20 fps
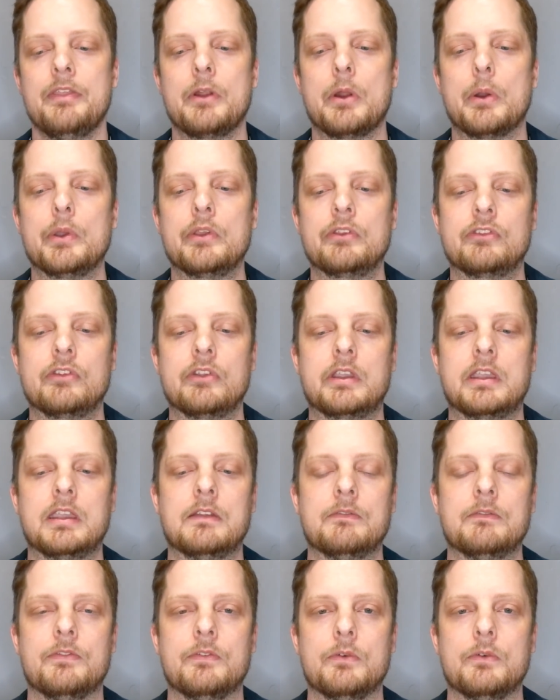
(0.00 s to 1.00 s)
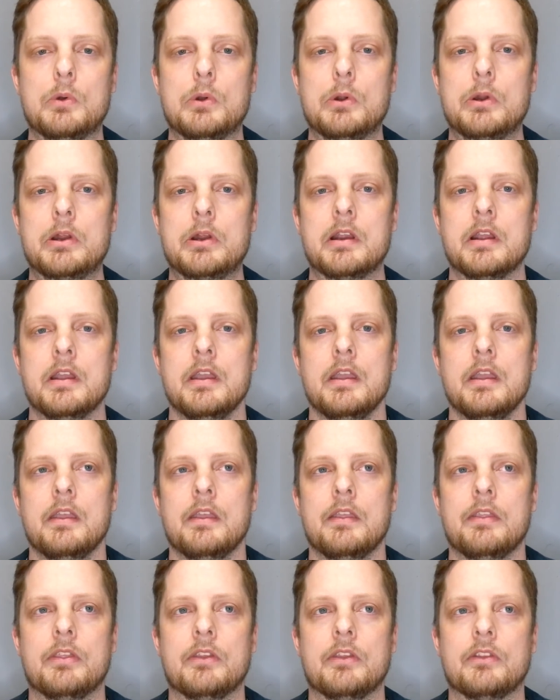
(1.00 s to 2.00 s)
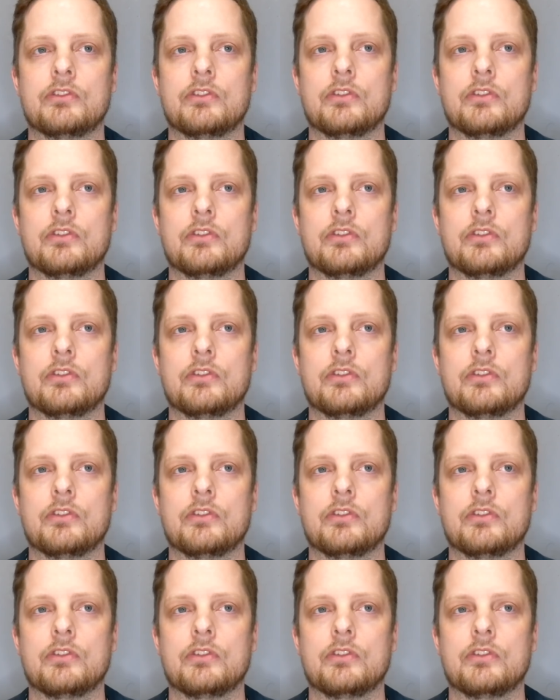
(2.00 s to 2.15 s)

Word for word: They're always looking for the